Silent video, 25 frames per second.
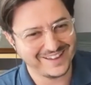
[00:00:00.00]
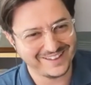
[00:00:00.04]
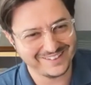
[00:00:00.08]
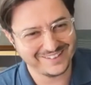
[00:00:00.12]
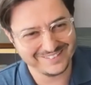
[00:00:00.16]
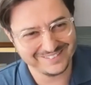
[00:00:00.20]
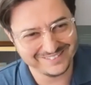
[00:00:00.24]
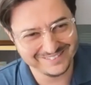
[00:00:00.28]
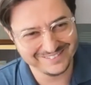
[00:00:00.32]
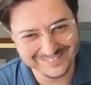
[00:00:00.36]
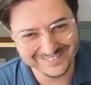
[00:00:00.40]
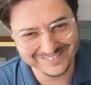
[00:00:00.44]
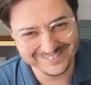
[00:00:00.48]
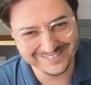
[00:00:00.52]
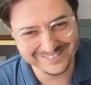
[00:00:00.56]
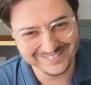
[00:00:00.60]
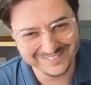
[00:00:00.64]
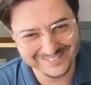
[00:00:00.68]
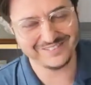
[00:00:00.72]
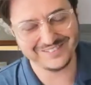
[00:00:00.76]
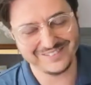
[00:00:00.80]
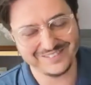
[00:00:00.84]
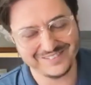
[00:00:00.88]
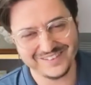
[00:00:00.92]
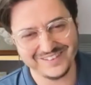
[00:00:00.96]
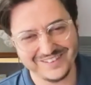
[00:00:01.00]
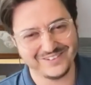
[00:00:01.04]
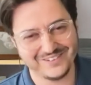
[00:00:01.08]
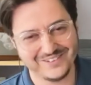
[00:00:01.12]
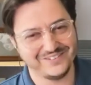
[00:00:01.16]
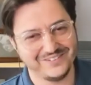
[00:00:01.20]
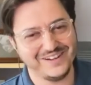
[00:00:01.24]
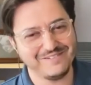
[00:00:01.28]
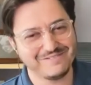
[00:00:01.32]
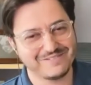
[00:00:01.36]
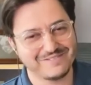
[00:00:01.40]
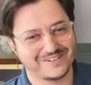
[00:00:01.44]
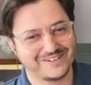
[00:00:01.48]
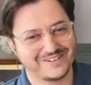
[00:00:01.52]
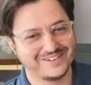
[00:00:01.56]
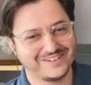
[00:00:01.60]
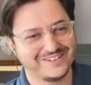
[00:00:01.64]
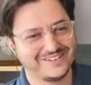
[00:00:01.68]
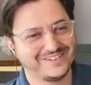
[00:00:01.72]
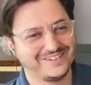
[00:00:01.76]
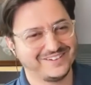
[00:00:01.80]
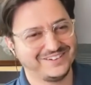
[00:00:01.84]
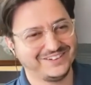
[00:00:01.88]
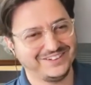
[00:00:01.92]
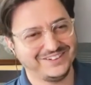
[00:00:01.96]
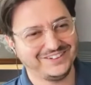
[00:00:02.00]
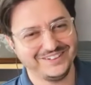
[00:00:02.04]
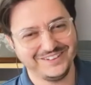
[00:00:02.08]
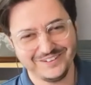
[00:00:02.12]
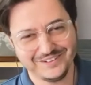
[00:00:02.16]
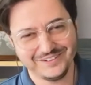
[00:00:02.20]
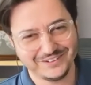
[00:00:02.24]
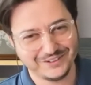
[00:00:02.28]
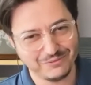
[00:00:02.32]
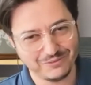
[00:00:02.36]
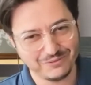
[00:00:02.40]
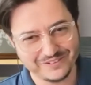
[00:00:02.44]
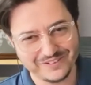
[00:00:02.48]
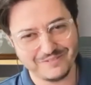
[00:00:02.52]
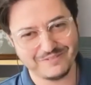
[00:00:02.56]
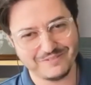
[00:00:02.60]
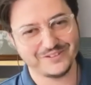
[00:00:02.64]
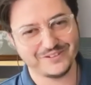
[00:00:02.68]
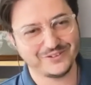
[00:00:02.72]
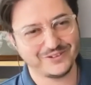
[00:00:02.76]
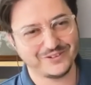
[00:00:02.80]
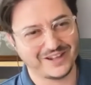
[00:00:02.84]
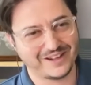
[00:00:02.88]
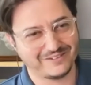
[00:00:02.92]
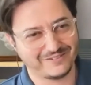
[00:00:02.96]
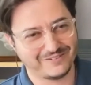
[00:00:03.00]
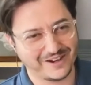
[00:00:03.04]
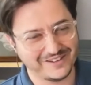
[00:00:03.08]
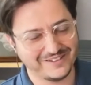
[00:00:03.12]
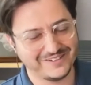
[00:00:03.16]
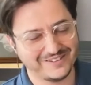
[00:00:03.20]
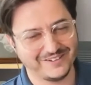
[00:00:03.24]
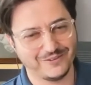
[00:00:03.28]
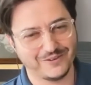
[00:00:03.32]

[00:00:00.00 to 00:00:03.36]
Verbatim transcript: no you know never she she will never do that, right?